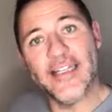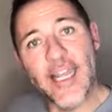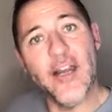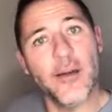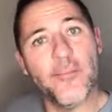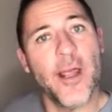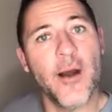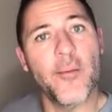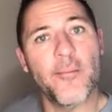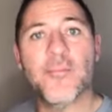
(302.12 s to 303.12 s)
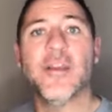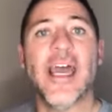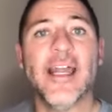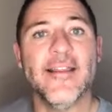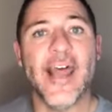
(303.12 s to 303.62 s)
day or
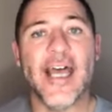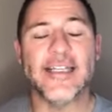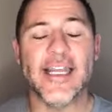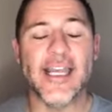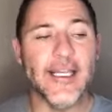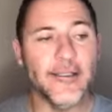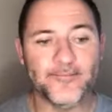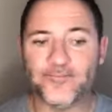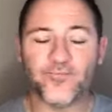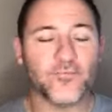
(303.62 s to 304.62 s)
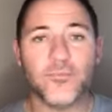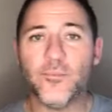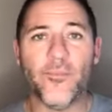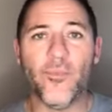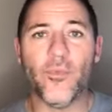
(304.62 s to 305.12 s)
get in that day,
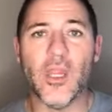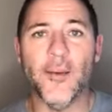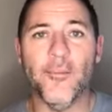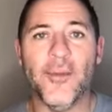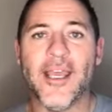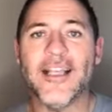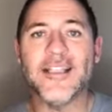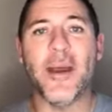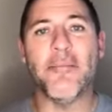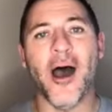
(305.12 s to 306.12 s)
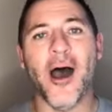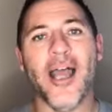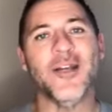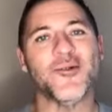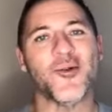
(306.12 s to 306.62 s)
because my mind
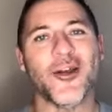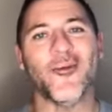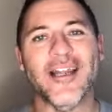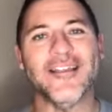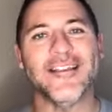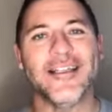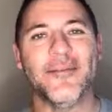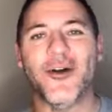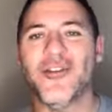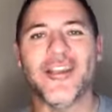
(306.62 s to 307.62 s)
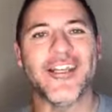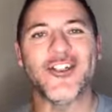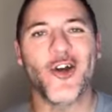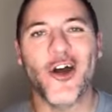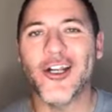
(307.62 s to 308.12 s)
was already racing about the
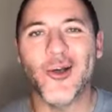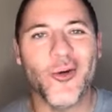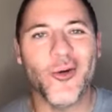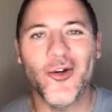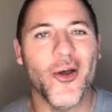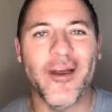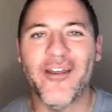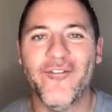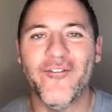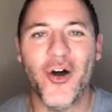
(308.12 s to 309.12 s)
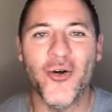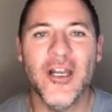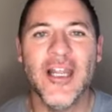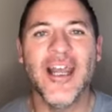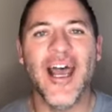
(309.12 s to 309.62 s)
electronic world on my phone,
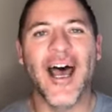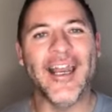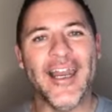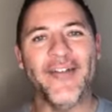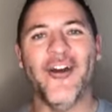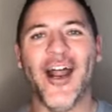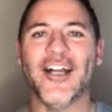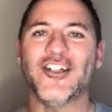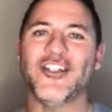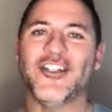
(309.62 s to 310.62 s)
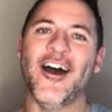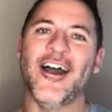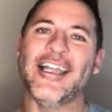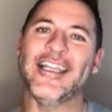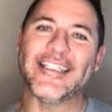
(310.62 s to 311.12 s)
I never actually got
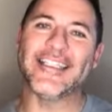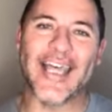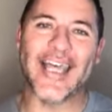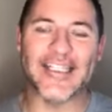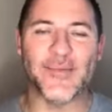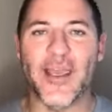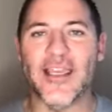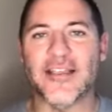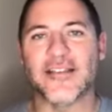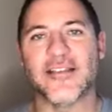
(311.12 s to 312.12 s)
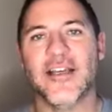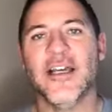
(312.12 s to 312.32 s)
into that space.